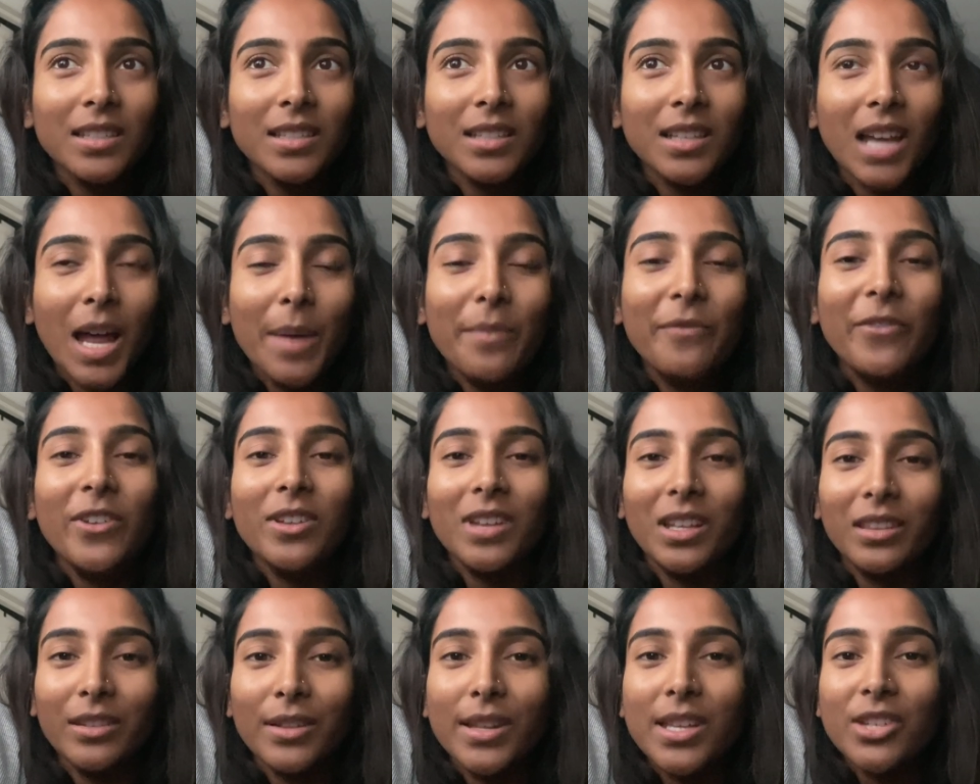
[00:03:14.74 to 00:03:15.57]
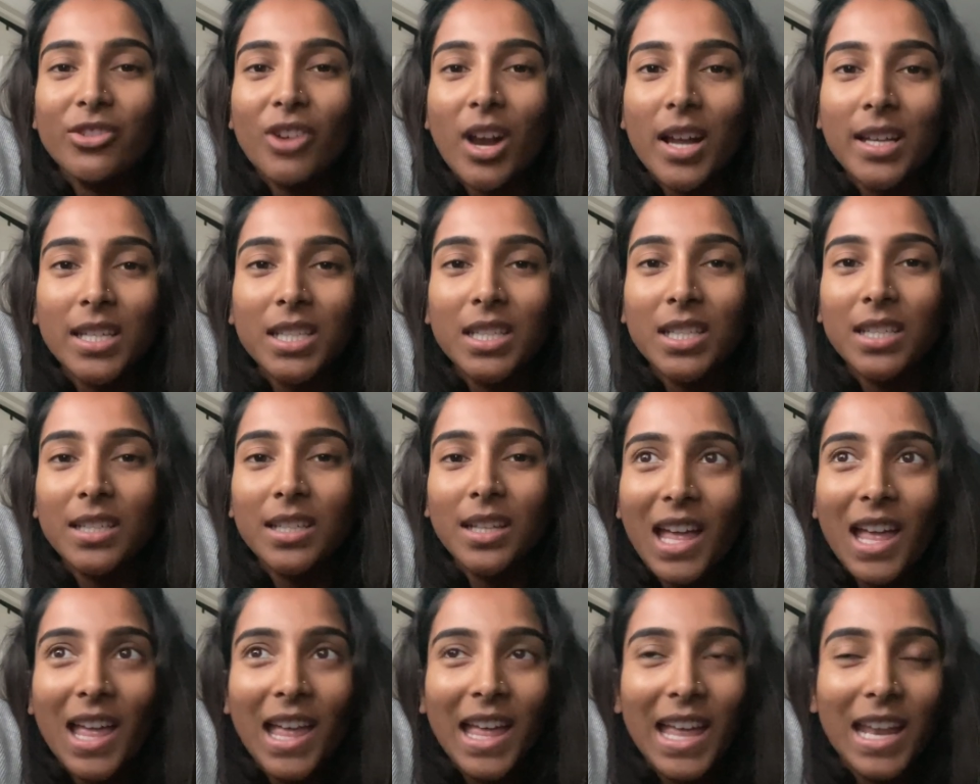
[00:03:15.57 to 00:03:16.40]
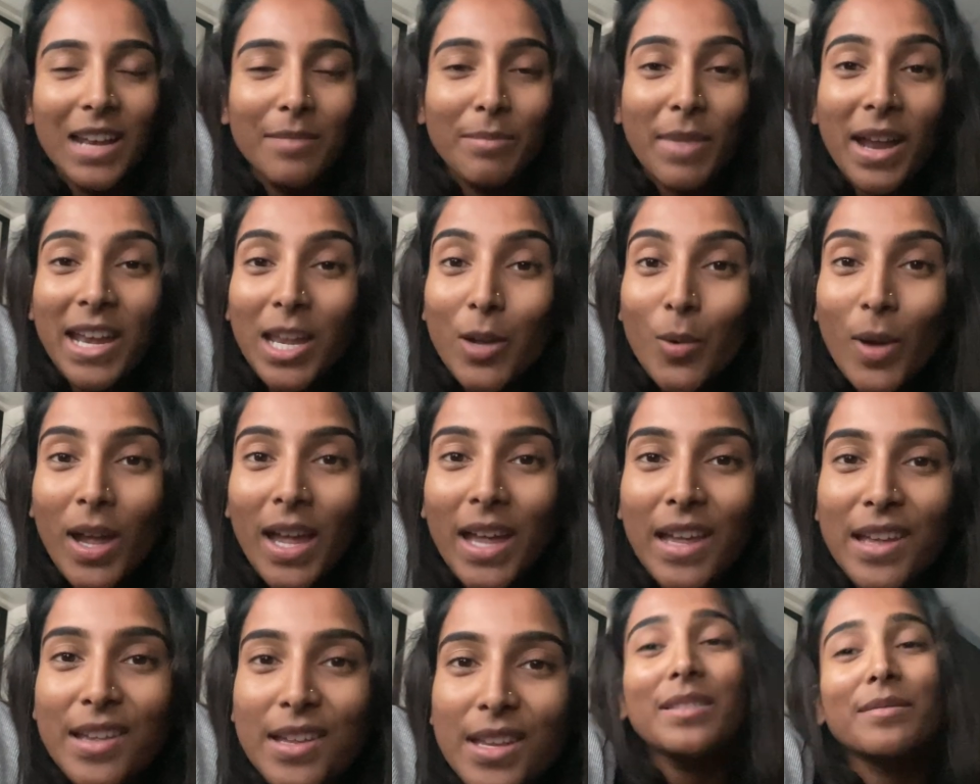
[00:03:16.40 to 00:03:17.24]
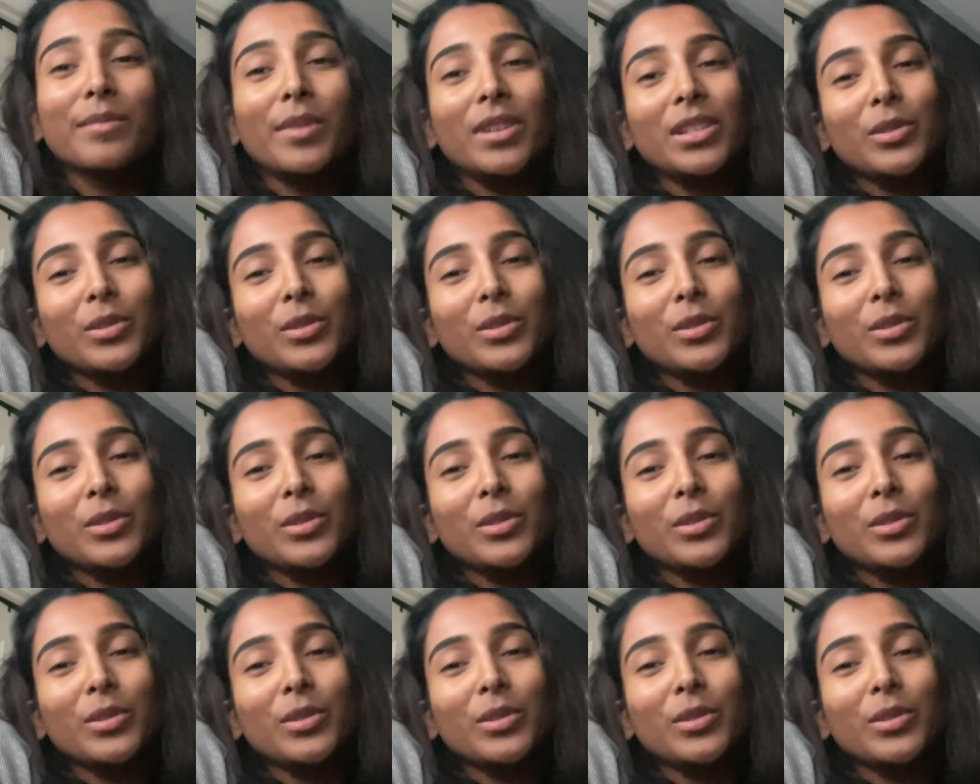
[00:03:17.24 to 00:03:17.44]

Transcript: I'm feeling the stress in many ways.